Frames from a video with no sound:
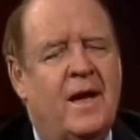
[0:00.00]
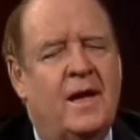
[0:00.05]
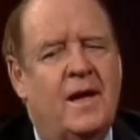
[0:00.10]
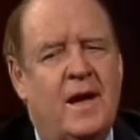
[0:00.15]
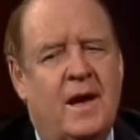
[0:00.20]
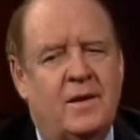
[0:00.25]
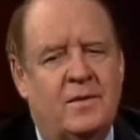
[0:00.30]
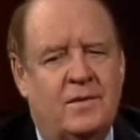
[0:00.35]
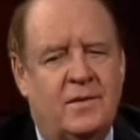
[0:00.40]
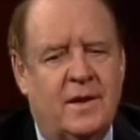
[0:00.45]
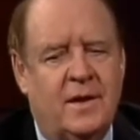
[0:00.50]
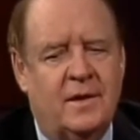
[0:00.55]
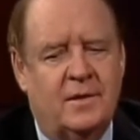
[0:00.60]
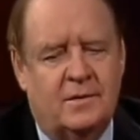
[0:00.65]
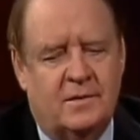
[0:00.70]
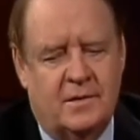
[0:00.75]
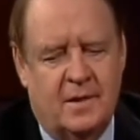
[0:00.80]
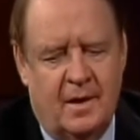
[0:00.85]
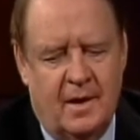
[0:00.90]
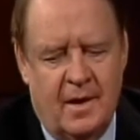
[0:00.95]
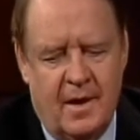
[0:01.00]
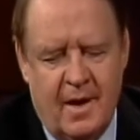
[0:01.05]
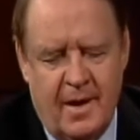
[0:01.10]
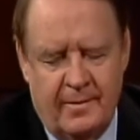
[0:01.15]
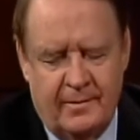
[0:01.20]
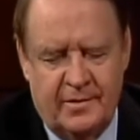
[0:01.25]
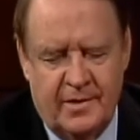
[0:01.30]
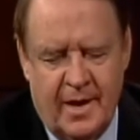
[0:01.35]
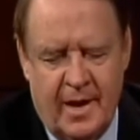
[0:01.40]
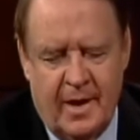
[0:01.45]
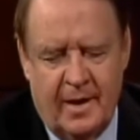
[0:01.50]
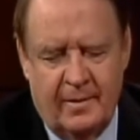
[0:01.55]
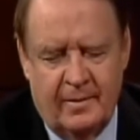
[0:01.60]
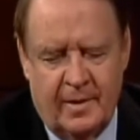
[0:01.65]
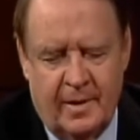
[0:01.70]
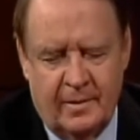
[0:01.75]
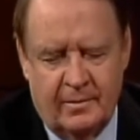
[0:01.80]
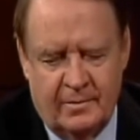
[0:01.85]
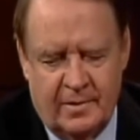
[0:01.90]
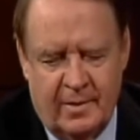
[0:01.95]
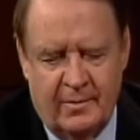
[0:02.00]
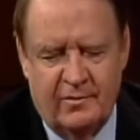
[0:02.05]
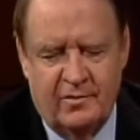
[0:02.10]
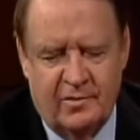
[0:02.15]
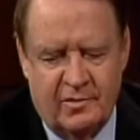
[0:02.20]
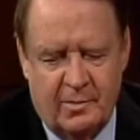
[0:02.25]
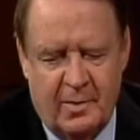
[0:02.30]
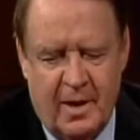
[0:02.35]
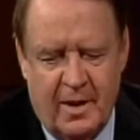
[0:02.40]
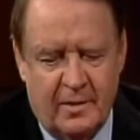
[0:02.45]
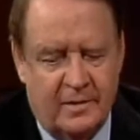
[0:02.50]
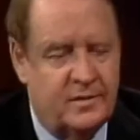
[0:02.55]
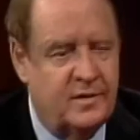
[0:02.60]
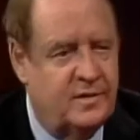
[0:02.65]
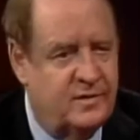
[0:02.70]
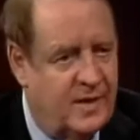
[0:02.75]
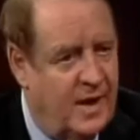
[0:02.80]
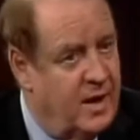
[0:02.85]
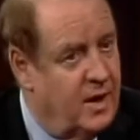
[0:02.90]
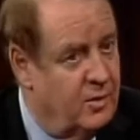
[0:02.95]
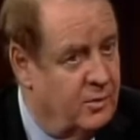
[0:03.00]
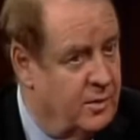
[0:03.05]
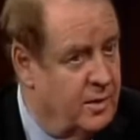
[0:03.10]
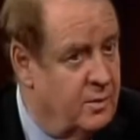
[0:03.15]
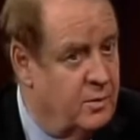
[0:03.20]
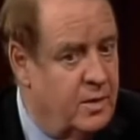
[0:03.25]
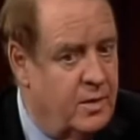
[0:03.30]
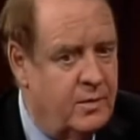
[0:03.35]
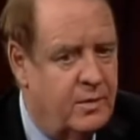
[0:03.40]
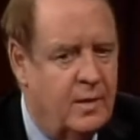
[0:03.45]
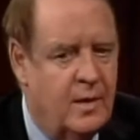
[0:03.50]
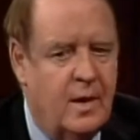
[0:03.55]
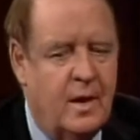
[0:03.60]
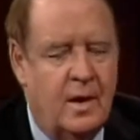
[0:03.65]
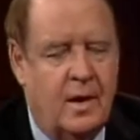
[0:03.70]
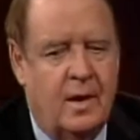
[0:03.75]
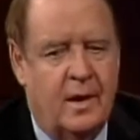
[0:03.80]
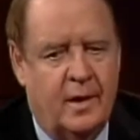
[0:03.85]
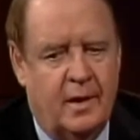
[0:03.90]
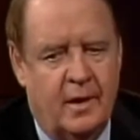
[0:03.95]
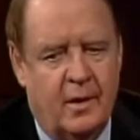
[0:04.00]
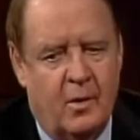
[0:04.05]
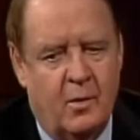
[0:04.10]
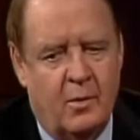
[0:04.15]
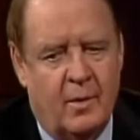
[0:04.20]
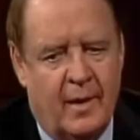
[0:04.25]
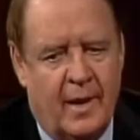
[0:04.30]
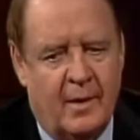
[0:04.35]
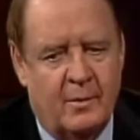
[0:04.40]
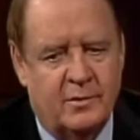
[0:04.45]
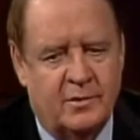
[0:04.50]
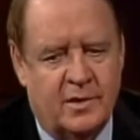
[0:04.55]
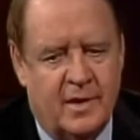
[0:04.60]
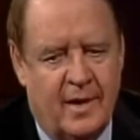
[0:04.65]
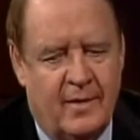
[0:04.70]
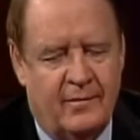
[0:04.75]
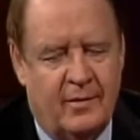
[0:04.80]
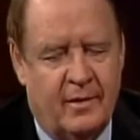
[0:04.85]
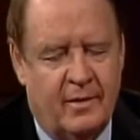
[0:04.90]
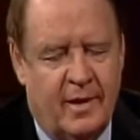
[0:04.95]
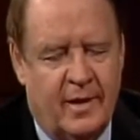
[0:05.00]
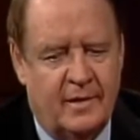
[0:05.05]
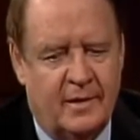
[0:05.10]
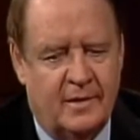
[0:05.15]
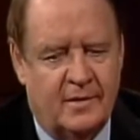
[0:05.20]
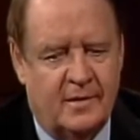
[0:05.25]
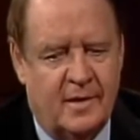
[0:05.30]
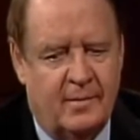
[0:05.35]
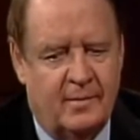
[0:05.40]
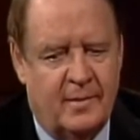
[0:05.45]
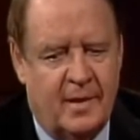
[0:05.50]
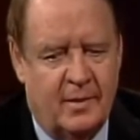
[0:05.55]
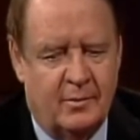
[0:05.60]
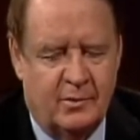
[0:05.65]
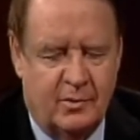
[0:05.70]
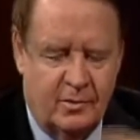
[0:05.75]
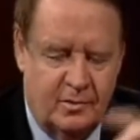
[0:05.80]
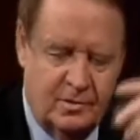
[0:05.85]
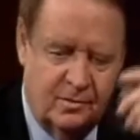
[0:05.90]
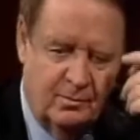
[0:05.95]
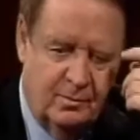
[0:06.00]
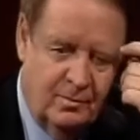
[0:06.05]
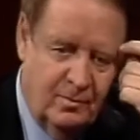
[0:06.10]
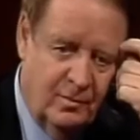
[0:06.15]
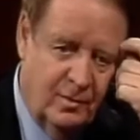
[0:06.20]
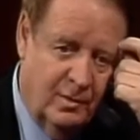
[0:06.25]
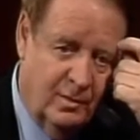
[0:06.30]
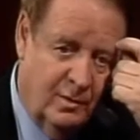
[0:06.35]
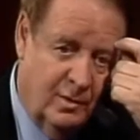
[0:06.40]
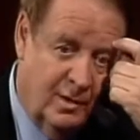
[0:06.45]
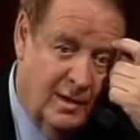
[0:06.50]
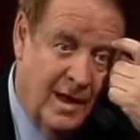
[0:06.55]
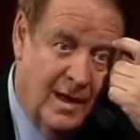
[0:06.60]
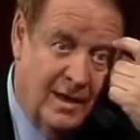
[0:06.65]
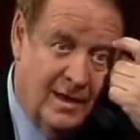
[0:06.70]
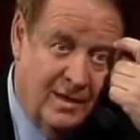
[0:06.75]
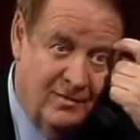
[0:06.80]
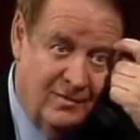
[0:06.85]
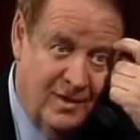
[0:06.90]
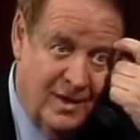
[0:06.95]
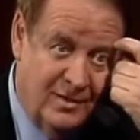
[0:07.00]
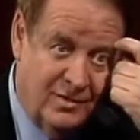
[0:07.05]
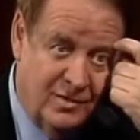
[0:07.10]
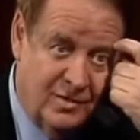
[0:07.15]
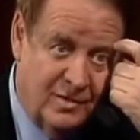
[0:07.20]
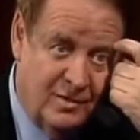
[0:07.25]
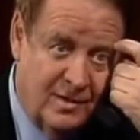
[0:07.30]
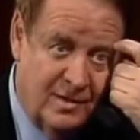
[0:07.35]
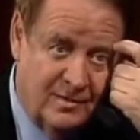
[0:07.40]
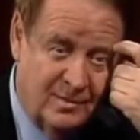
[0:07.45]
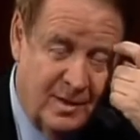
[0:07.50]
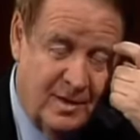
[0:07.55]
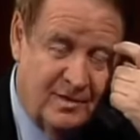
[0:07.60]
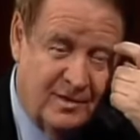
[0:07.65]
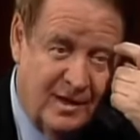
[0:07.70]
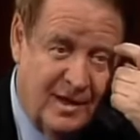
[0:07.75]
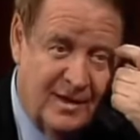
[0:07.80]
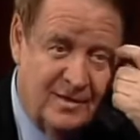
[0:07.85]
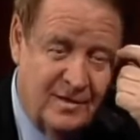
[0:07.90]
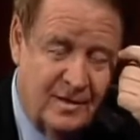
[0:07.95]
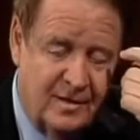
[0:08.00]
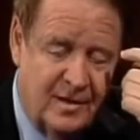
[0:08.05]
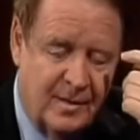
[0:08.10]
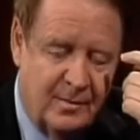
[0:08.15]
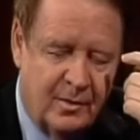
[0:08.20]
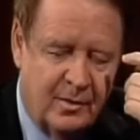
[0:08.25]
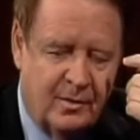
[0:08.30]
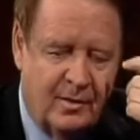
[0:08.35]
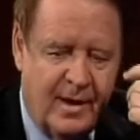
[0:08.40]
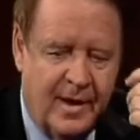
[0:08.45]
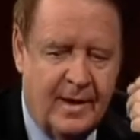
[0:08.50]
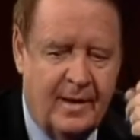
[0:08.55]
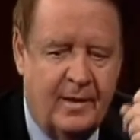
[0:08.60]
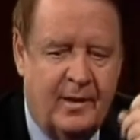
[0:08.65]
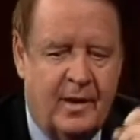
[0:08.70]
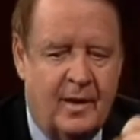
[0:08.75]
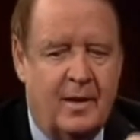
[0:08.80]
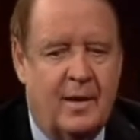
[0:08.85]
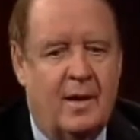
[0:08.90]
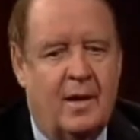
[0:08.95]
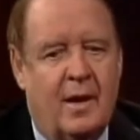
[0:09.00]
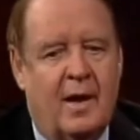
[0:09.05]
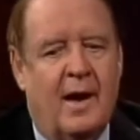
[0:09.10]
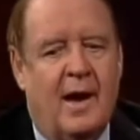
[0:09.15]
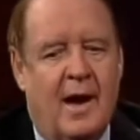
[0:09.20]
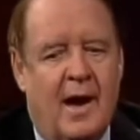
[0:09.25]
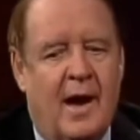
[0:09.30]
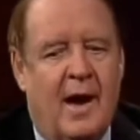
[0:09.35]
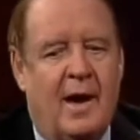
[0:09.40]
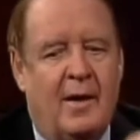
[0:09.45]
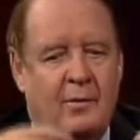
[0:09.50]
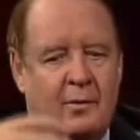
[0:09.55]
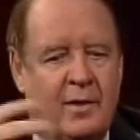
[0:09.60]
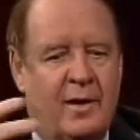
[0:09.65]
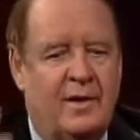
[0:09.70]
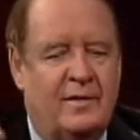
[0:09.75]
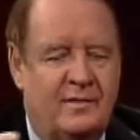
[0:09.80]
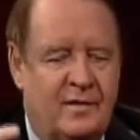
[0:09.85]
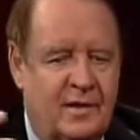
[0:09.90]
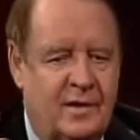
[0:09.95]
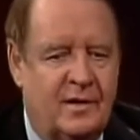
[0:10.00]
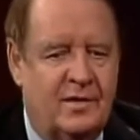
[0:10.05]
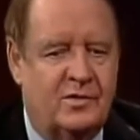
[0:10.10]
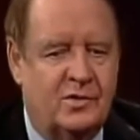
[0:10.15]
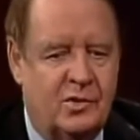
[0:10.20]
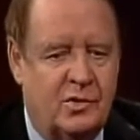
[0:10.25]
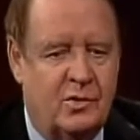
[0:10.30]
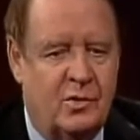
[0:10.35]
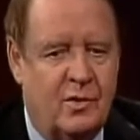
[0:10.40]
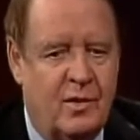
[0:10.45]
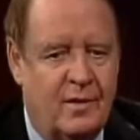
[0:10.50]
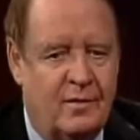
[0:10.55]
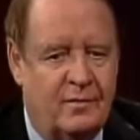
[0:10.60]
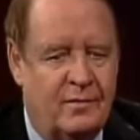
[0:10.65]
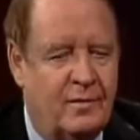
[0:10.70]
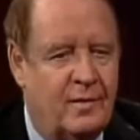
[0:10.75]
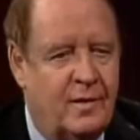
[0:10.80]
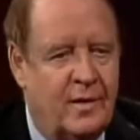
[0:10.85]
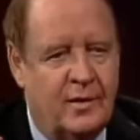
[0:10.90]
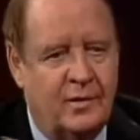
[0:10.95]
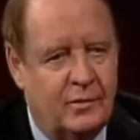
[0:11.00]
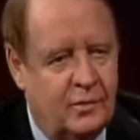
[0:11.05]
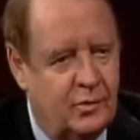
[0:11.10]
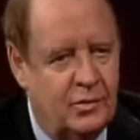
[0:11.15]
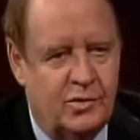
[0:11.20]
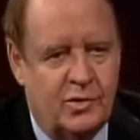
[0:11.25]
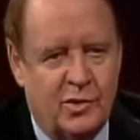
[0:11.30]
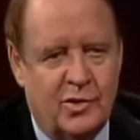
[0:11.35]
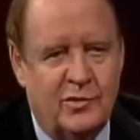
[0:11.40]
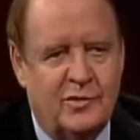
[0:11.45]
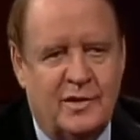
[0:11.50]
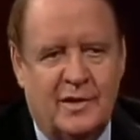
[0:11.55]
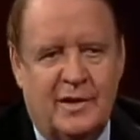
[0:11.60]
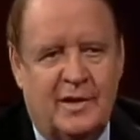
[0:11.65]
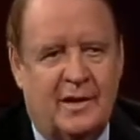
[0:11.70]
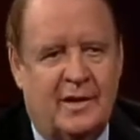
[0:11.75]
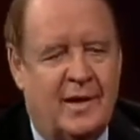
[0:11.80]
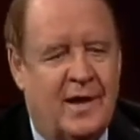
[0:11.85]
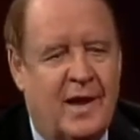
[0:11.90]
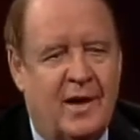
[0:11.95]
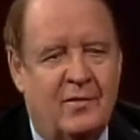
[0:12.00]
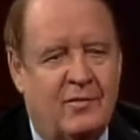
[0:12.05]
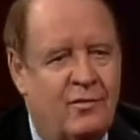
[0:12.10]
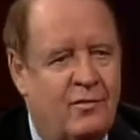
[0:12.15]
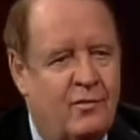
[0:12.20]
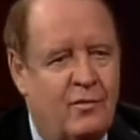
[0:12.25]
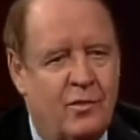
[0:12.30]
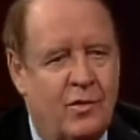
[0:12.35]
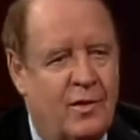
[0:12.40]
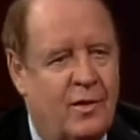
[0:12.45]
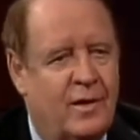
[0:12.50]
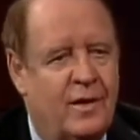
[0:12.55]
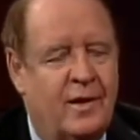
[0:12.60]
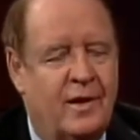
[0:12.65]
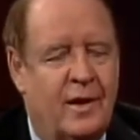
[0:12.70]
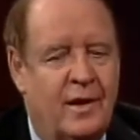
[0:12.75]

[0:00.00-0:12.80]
I think, John, on some of his policies I agree with. You know, when I was governor, I did something that was a little unconventional, especially as a Democrat. I raised the issue of New Jersey cannot afford